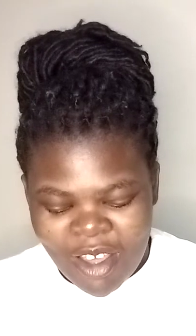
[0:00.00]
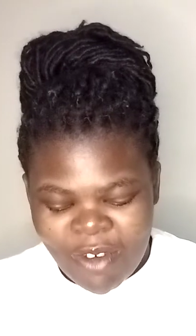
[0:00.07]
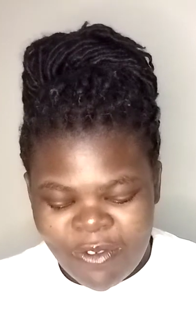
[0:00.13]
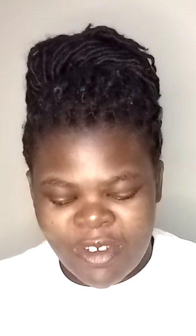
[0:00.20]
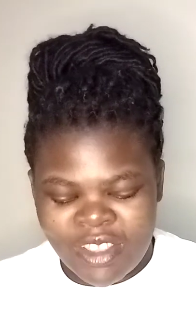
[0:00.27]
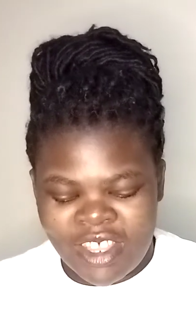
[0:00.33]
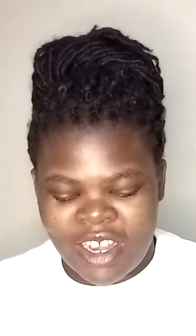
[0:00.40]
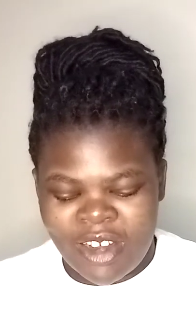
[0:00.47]

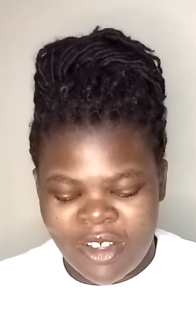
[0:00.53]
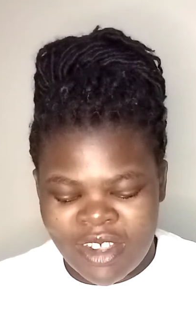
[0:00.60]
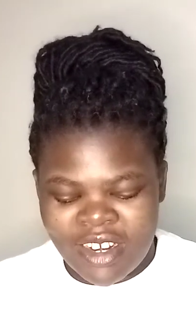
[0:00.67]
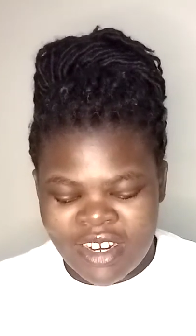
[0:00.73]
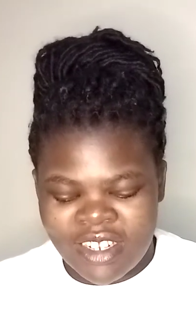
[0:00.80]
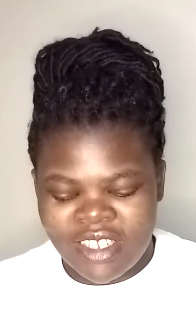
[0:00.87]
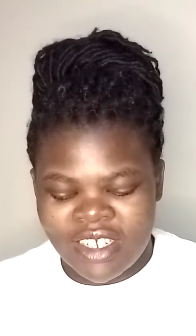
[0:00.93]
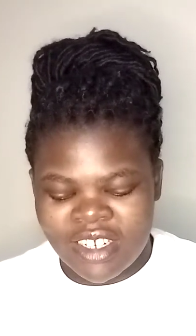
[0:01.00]
For the Lord
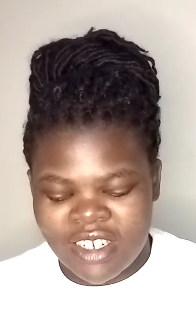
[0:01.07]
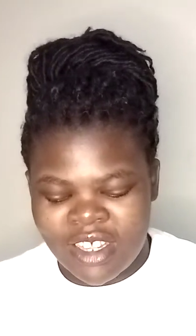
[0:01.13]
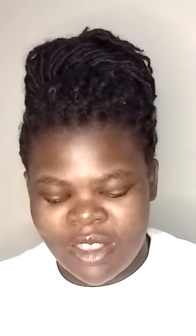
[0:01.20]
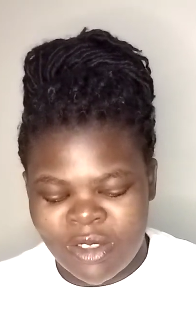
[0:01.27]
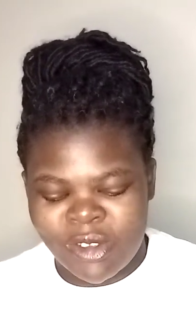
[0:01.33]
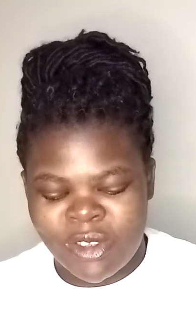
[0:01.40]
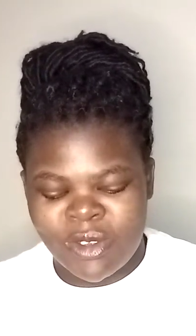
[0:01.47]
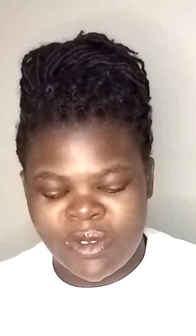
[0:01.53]
rejected
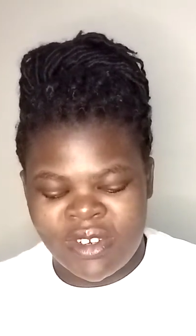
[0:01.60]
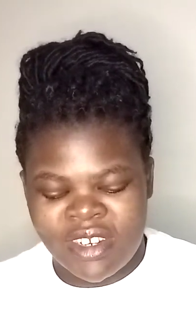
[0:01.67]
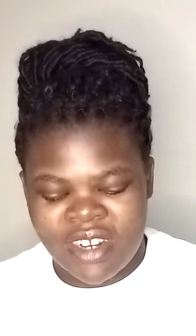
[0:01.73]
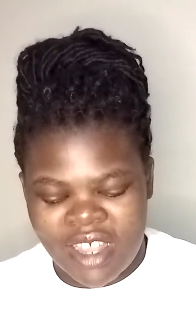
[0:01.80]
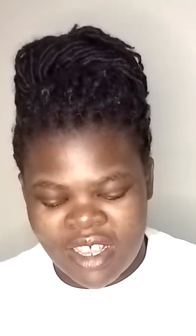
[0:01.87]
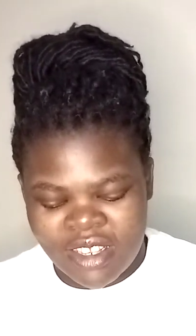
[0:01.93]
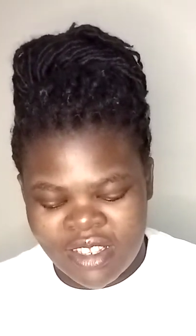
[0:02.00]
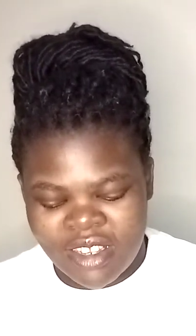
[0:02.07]
those you
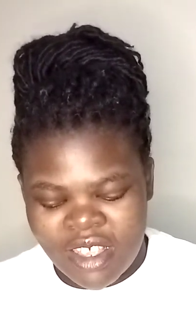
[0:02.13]
trust.